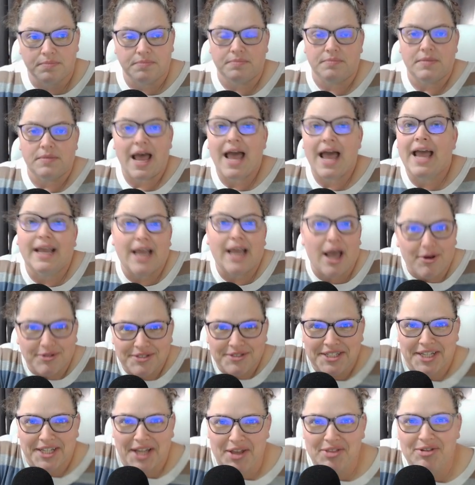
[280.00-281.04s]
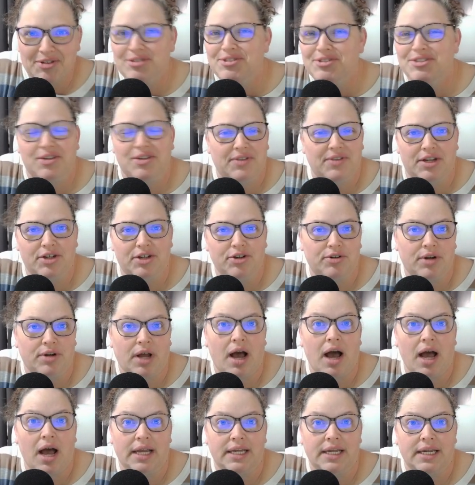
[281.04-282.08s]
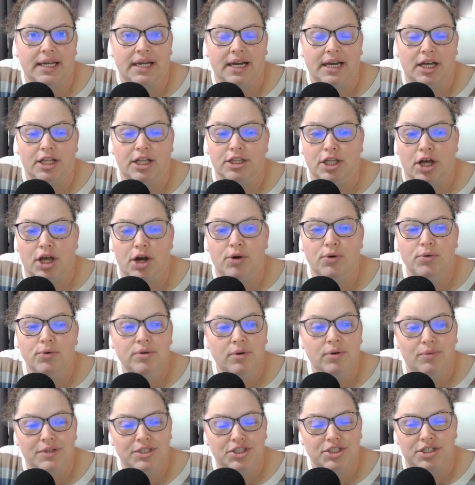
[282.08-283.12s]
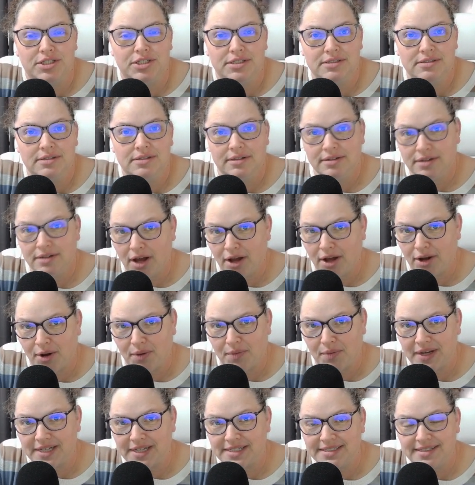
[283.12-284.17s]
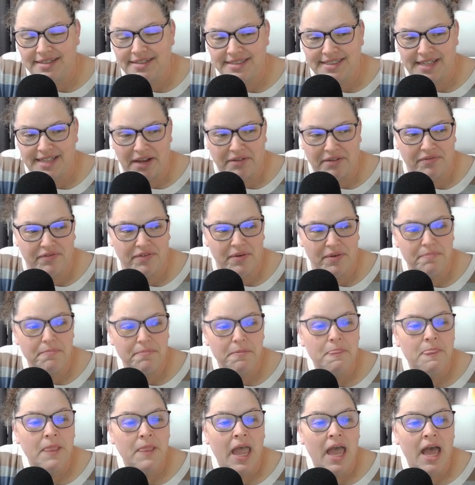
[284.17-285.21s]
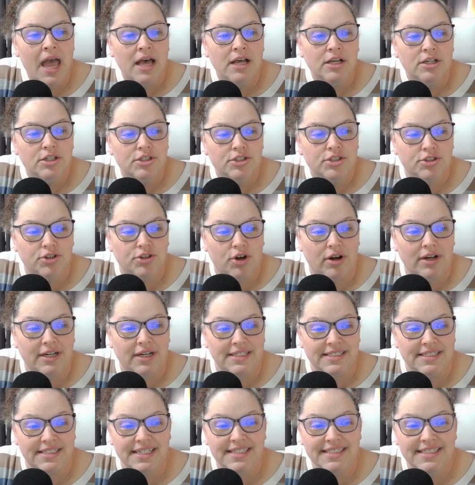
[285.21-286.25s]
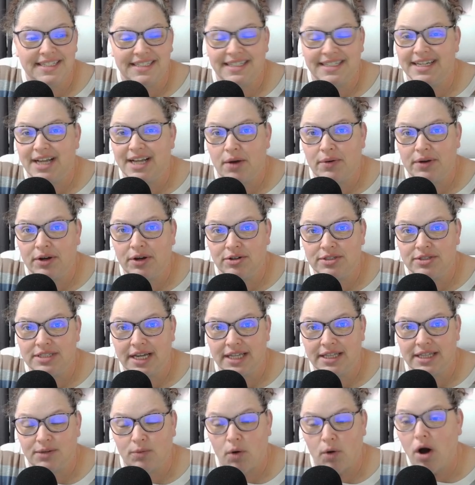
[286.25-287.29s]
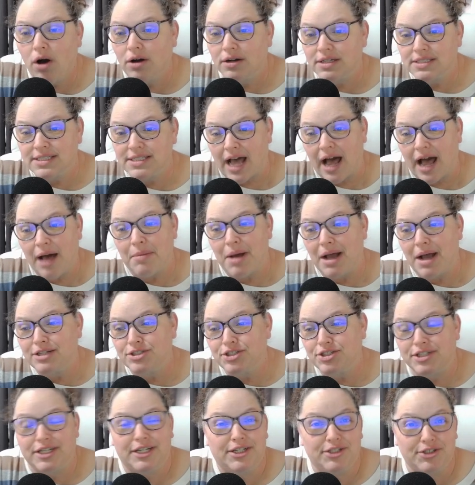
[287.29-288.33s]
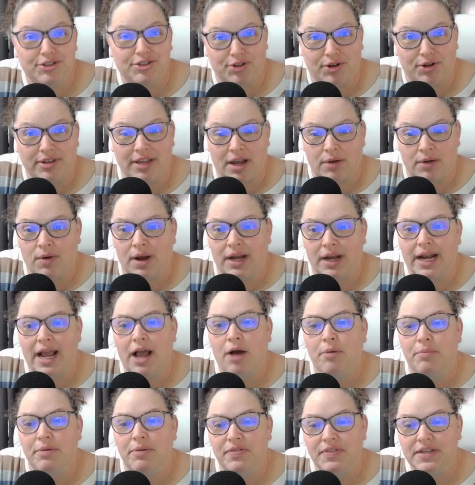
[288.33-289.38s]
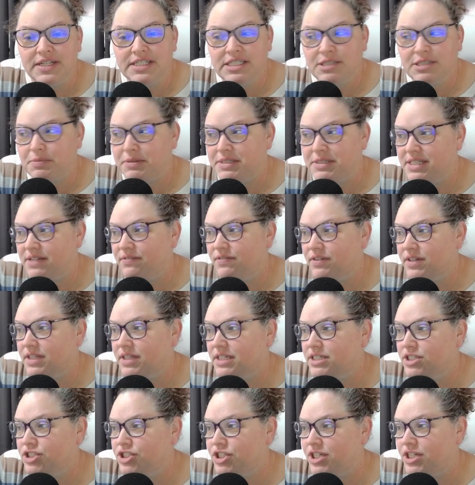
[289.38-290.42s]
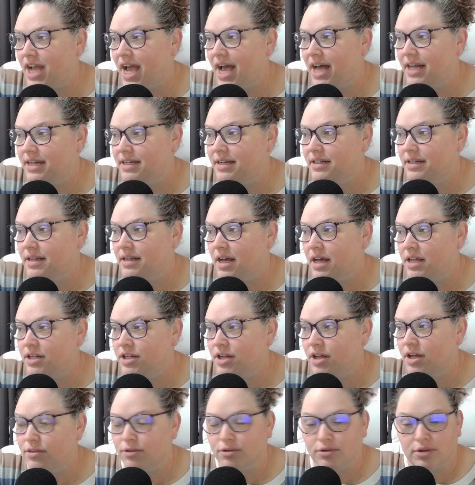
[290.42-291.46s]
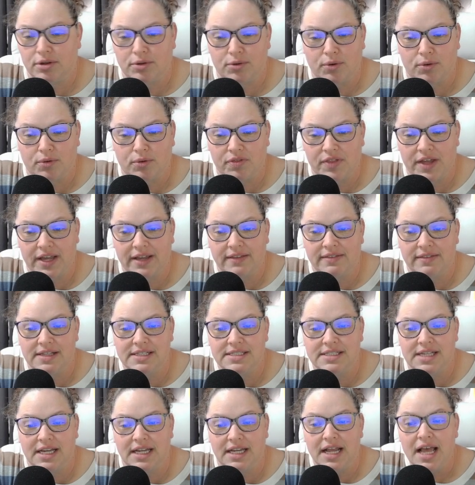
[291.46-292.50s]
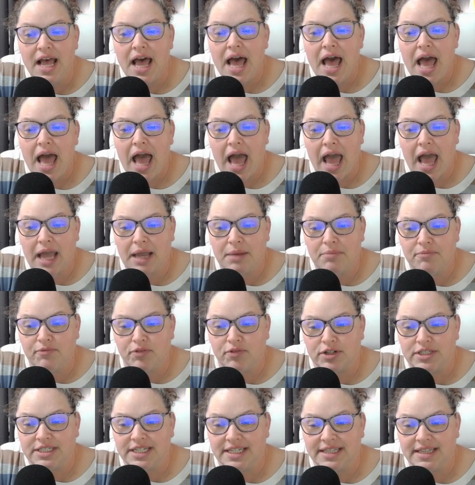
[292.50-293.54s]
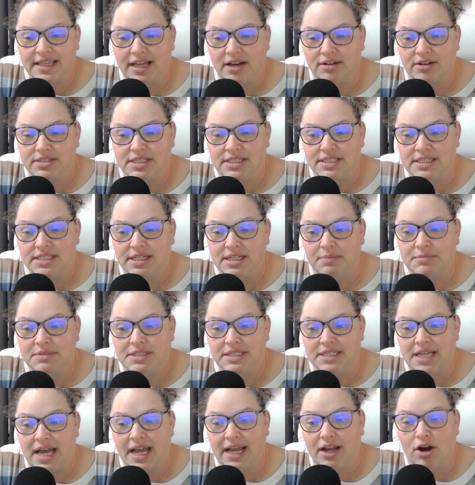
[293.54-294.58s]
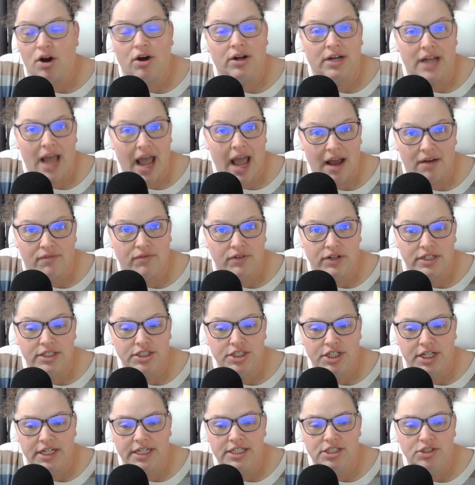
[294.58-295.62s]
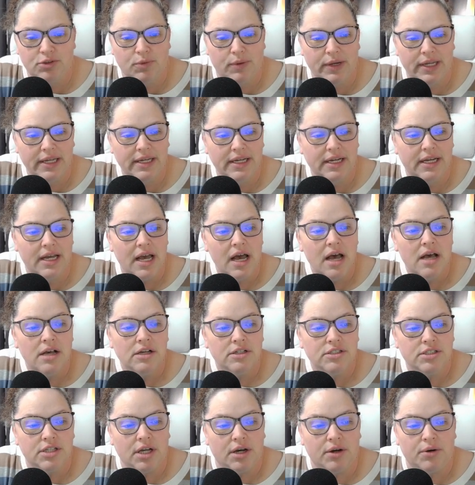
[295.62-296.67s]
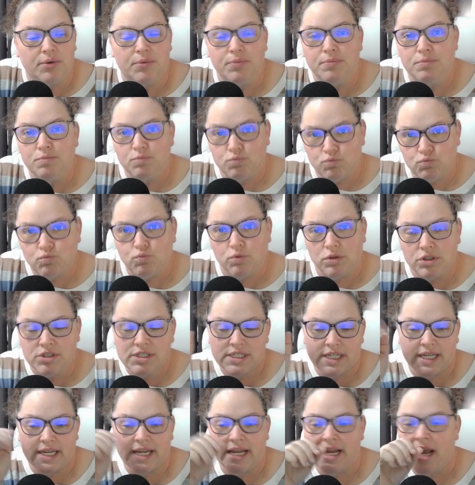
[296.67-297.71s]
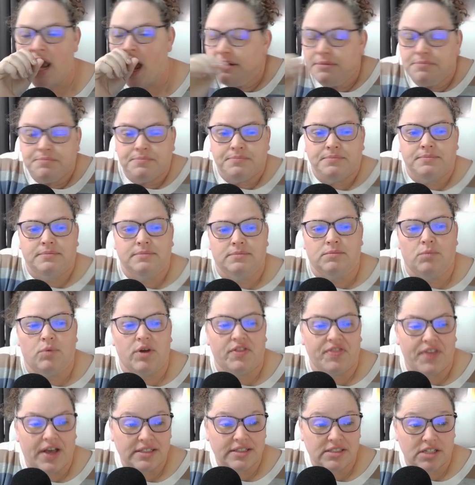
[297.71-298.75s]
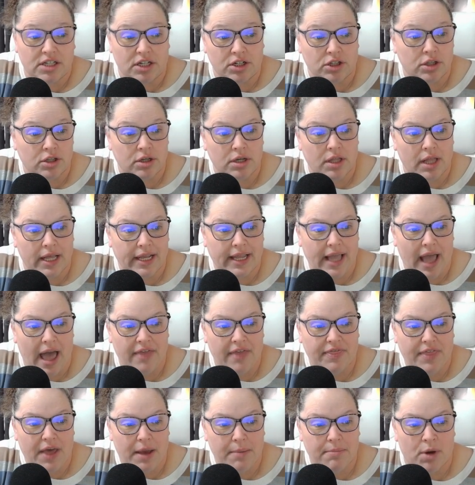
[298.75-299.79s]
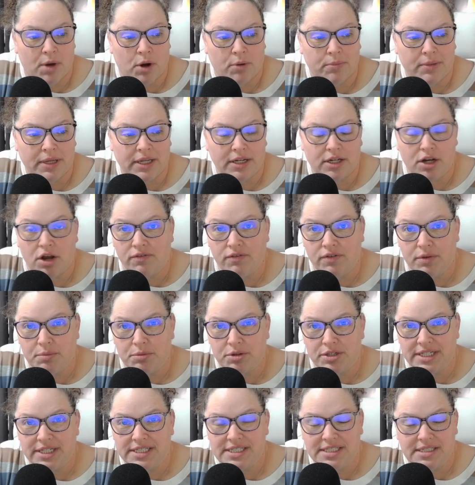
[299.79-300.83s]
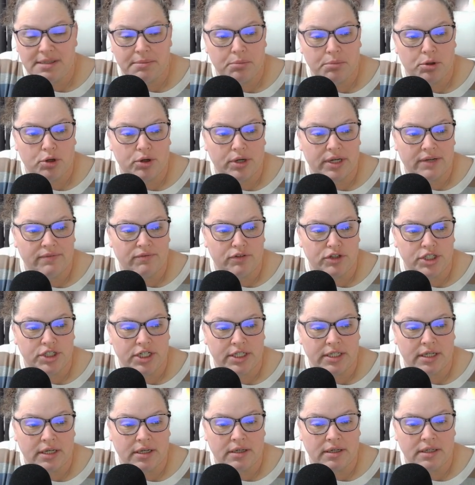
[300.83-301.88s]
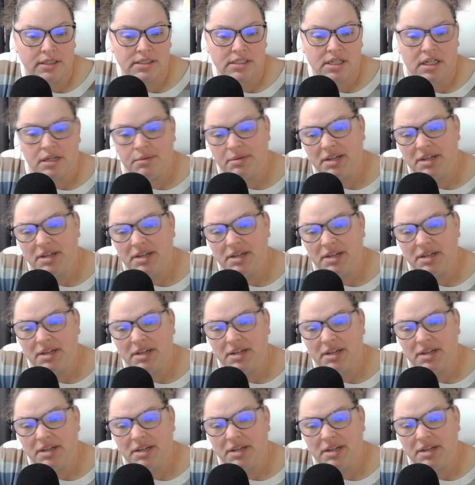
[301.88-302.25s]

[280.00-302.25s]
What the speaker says: hang out together so that you're not hiking alone, which is not always safe. Start consistently going on daily walks. I'm actually going to start that right now, but this specifically, she added another little thing that said aim for 10,000 steps a day on average each week. So we'll see what that's going to look like at that moment. November, December in Virginia is going to be